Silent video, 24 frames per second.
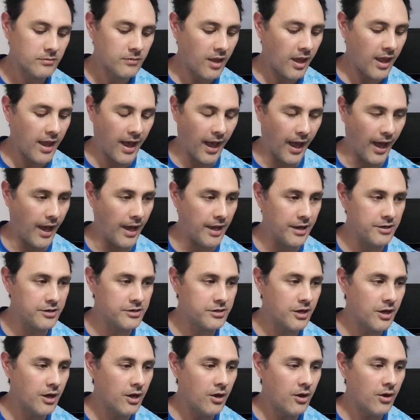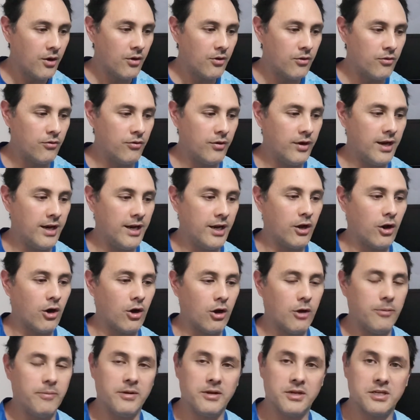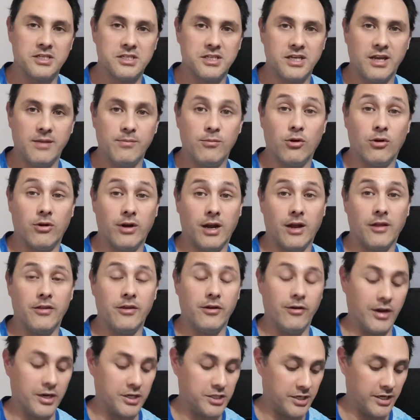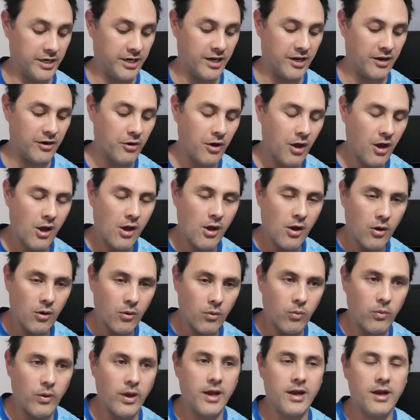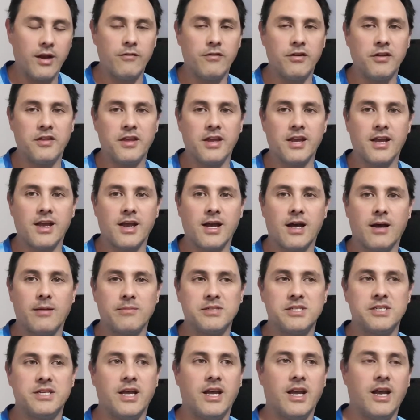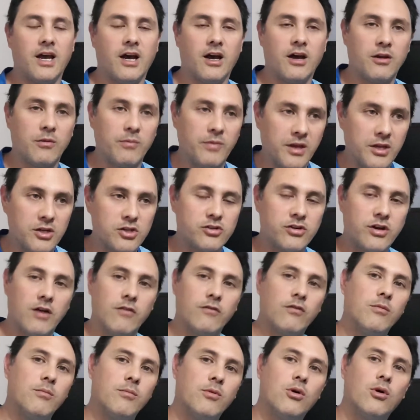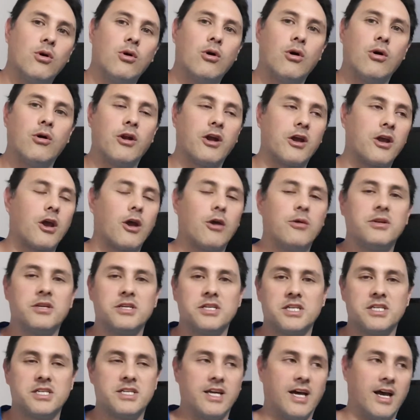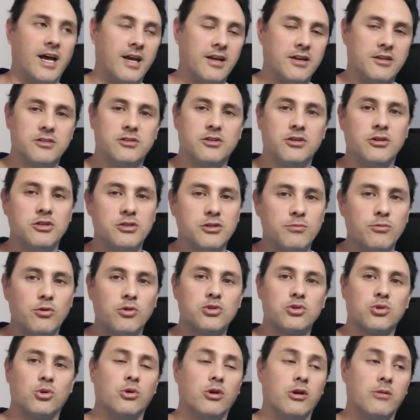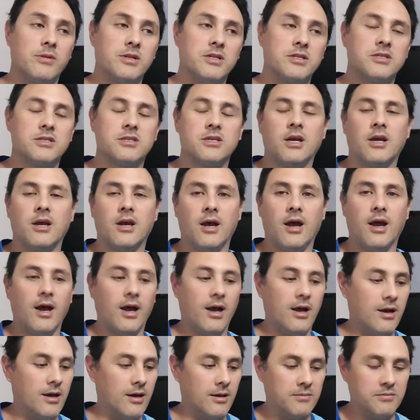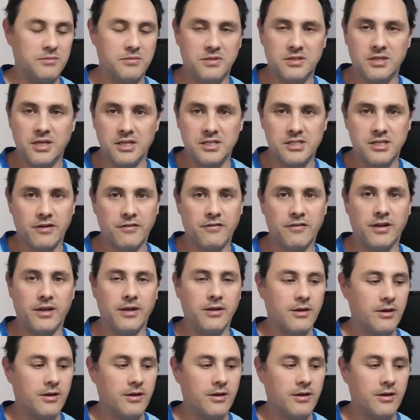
and really hoping to see more out there actually. And when everything calms down and we can travel more and I go to state and do some more tournaments, yeah, definitely